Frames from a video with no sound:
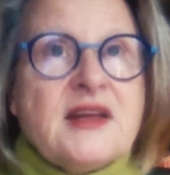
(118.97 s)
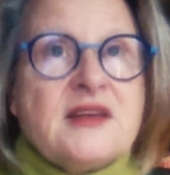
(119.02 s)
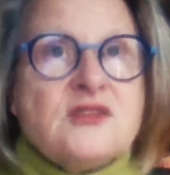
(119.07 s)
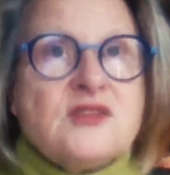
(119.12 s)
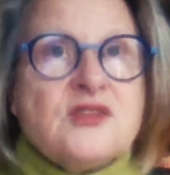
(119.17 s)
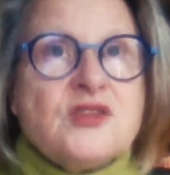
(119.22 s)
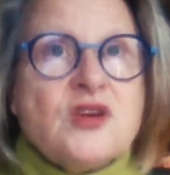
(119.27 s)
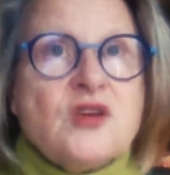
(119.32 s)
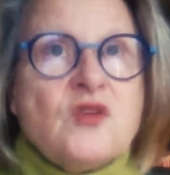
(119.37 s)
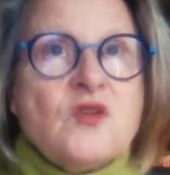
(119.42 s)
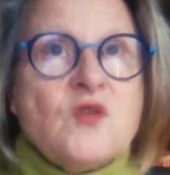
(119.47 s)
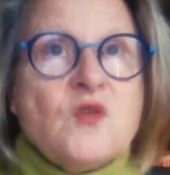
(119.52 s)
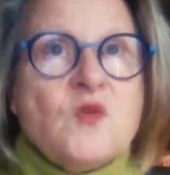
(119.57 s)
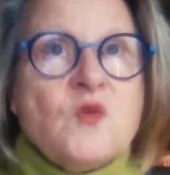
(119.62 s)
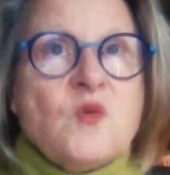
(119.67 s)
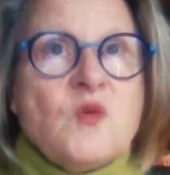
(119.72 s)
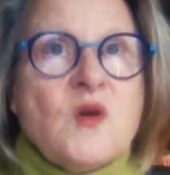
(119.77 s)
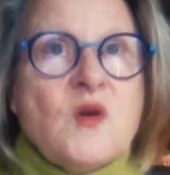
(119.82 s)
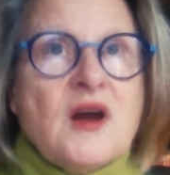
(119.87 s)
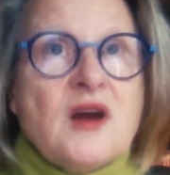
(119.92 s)
And
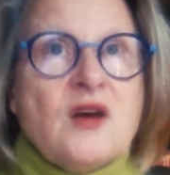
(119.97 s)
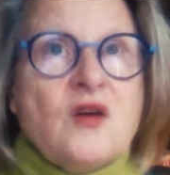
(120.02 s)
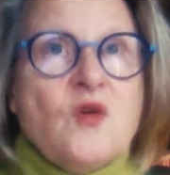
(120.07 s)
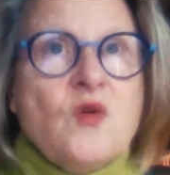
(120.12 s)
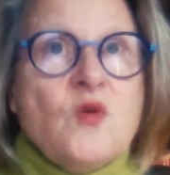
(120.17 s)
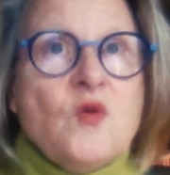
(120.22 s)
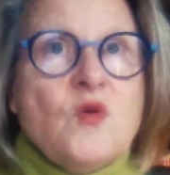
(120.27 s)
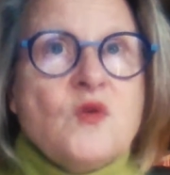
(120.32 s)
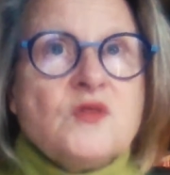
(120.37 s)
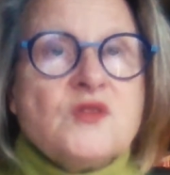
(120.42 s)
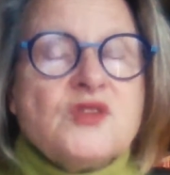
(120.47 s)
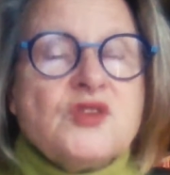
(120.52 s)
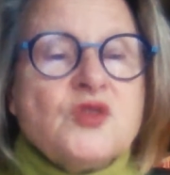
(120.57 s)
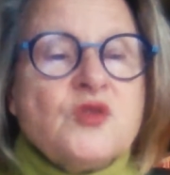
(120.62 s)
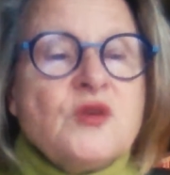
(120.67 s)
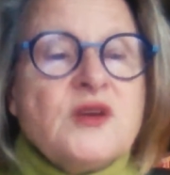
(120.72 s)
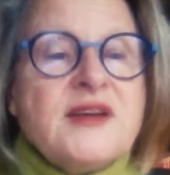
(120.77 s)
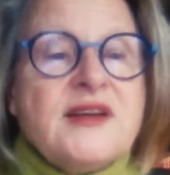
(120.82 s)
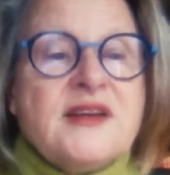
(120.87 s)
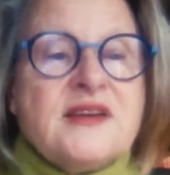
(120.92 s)
so a whole
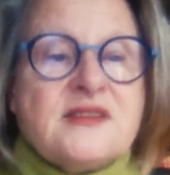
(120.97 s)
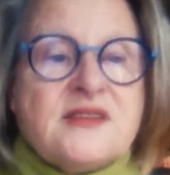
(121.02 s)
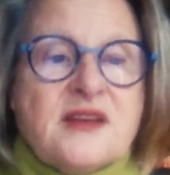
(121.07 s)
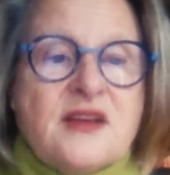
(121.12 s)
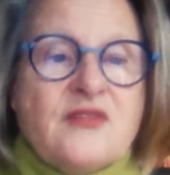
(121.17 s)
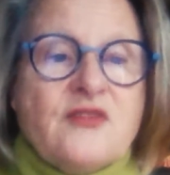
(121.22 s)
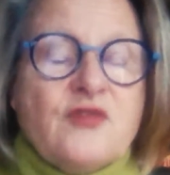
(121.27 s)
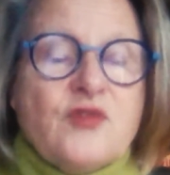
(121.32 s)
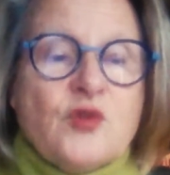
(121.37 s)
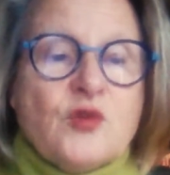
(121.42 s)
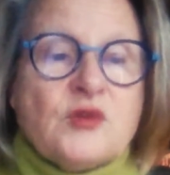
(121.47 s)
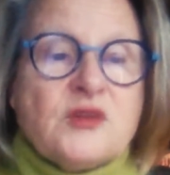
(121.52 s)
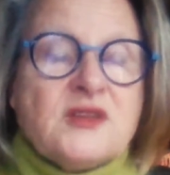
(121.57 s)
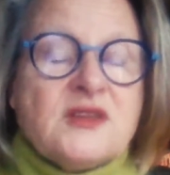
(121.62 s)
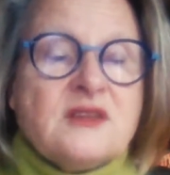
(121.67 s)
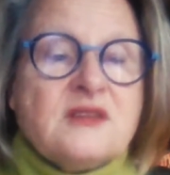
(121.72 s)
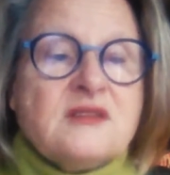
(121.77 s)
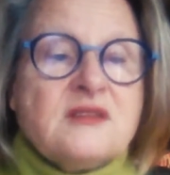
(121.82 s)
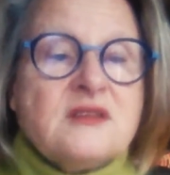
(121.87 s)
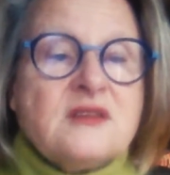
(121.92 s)
story has
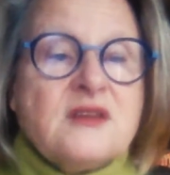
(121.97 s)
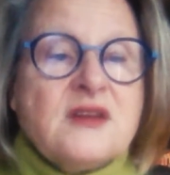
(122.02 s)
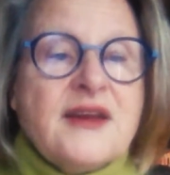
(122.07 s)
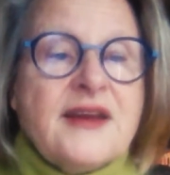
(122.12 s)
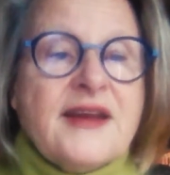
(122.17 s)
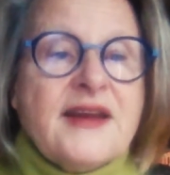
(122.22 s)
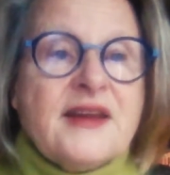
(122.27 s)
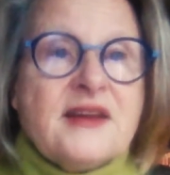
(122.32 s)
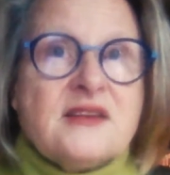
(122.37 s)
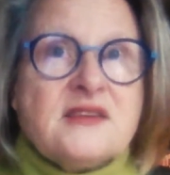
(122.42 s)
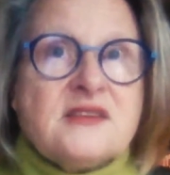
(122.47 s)
unfolded. And